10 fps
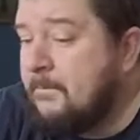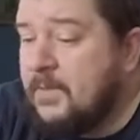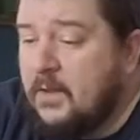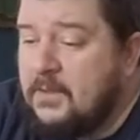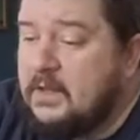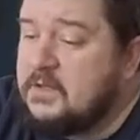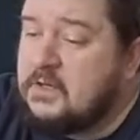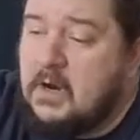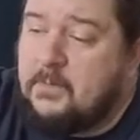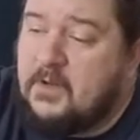The thing that's
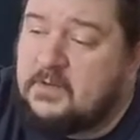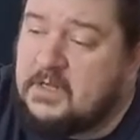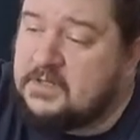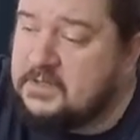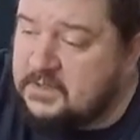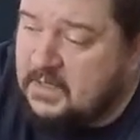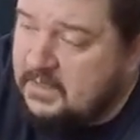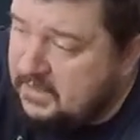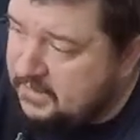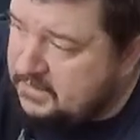great about this is that
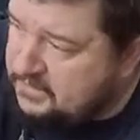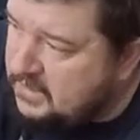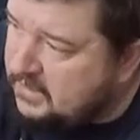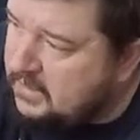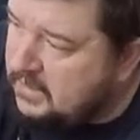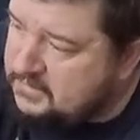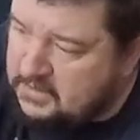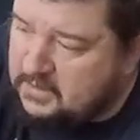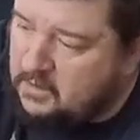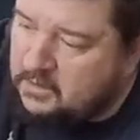it's
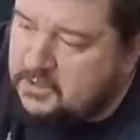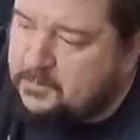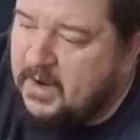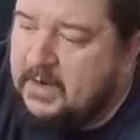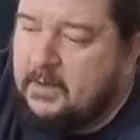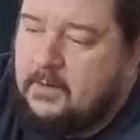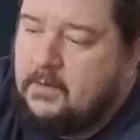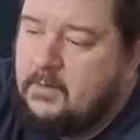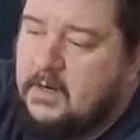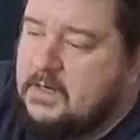like a luggage bag,
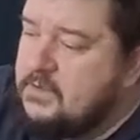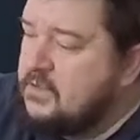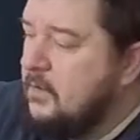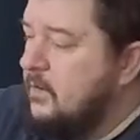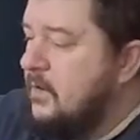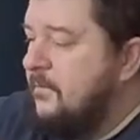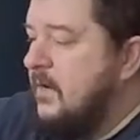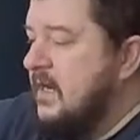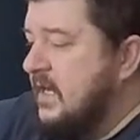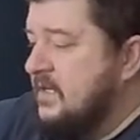right? So if
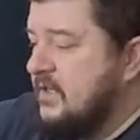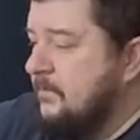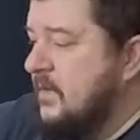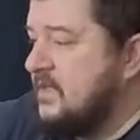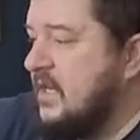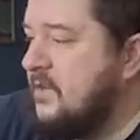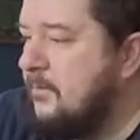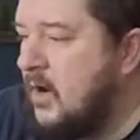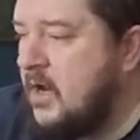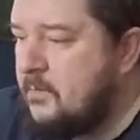I need something that's at the
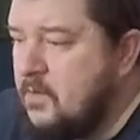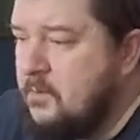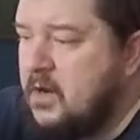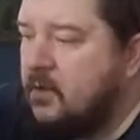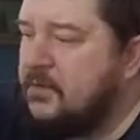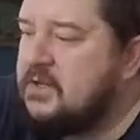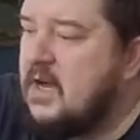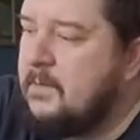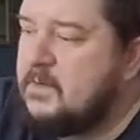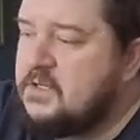bottom, the middle, the
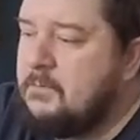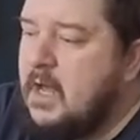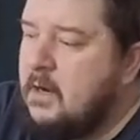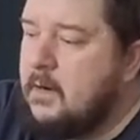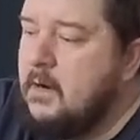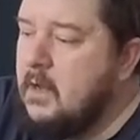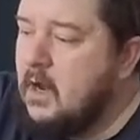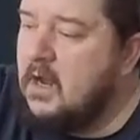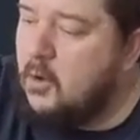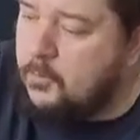top, doesn't matter.
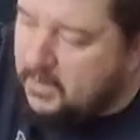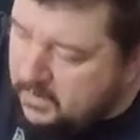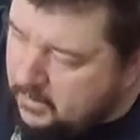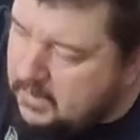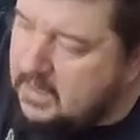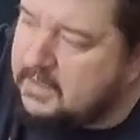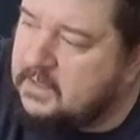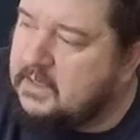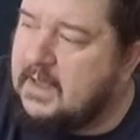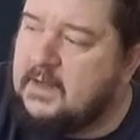I open it, I
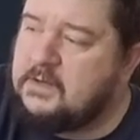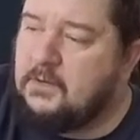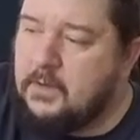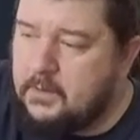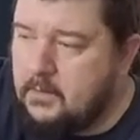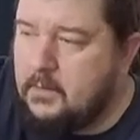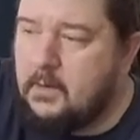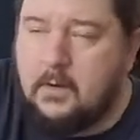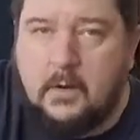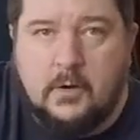can get to it,
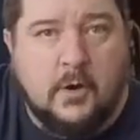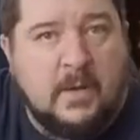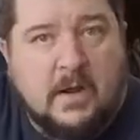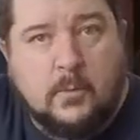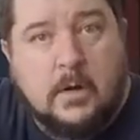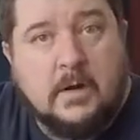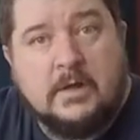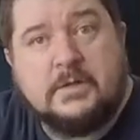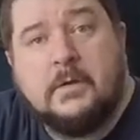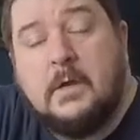no matter where it is.